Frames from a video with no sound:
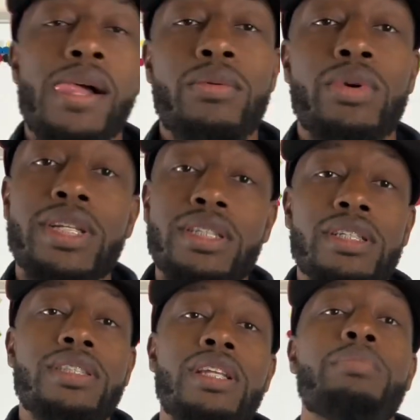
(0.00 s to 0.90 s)
Well, that's
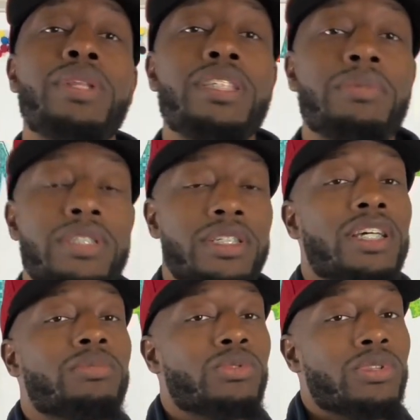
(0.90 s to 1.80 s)
understanding placements of
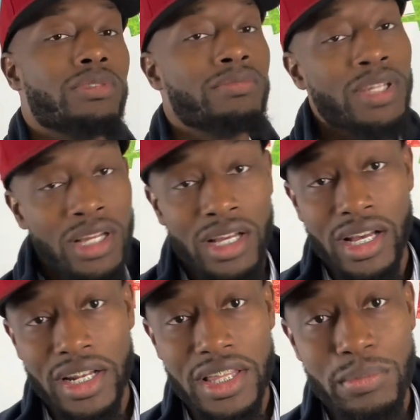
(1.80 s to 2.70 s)
decimals.
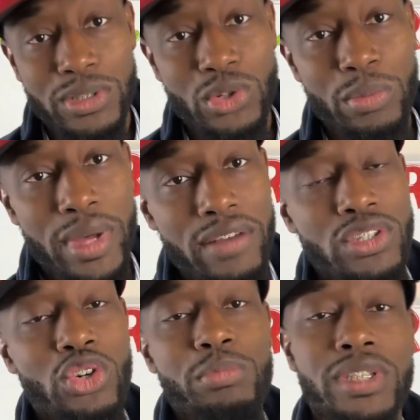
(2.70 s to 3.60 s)
Another episode of Math
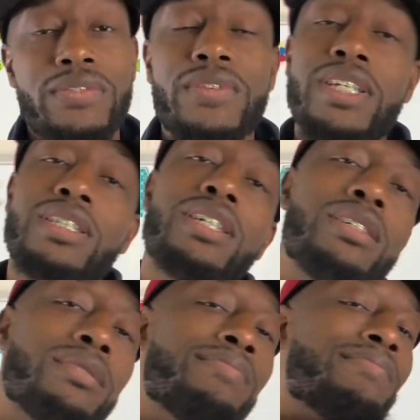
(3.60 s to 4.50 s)
Talk with Mr.
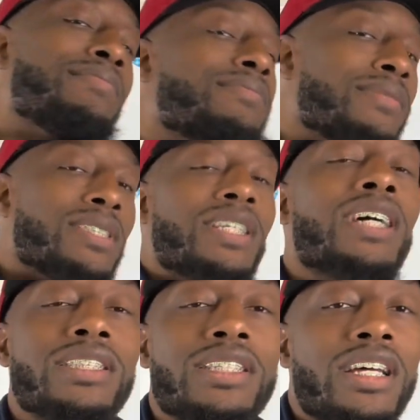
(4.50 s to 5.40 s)
Faison.
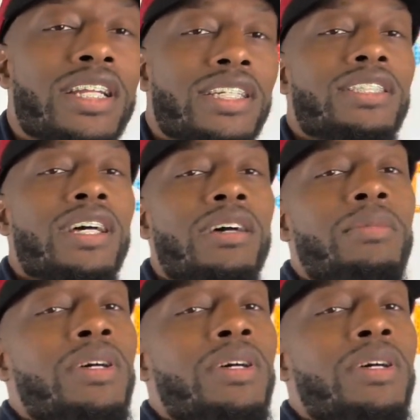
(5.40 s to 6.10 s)
I'll see y'all next time.